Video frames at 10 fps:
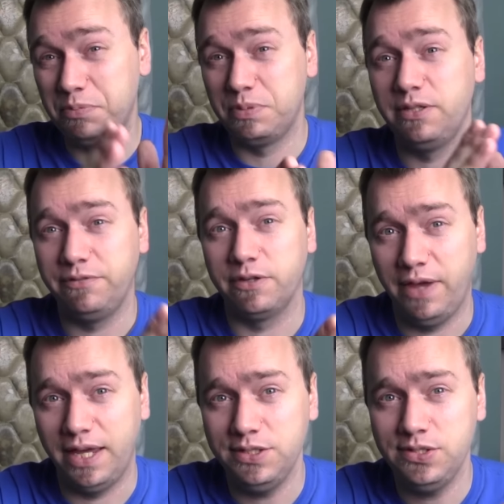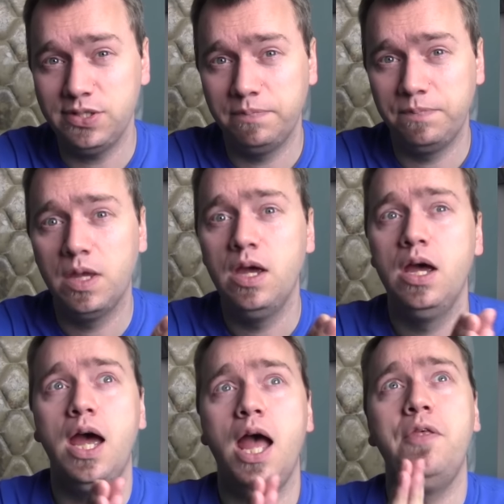specific phase,
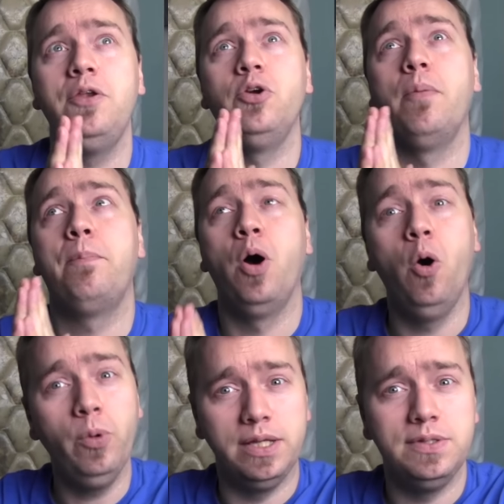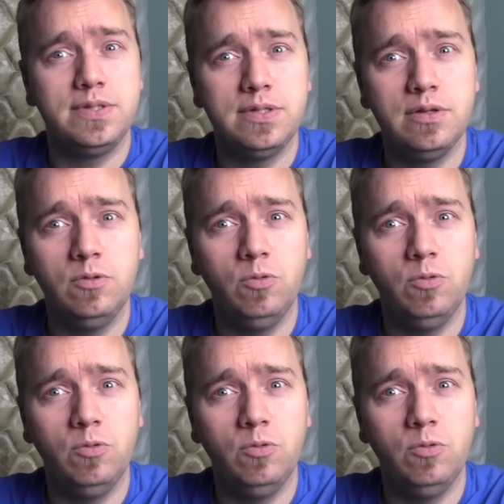and then your opponent,